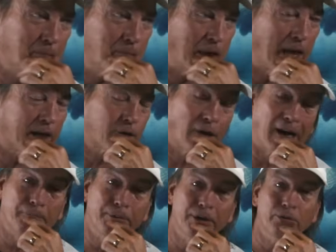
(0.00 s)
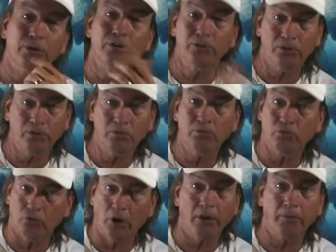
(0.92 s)
black crappie, which is
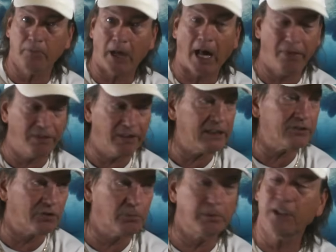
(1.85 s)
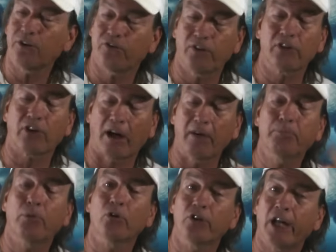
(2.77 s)
I think it's the biggest fish
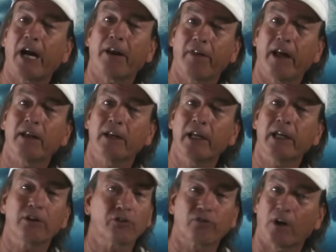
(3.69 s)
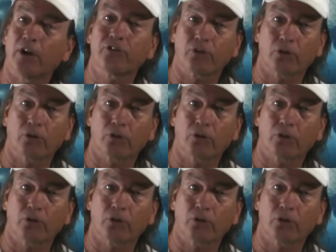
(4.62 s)
I've pulled out of that lake as far as the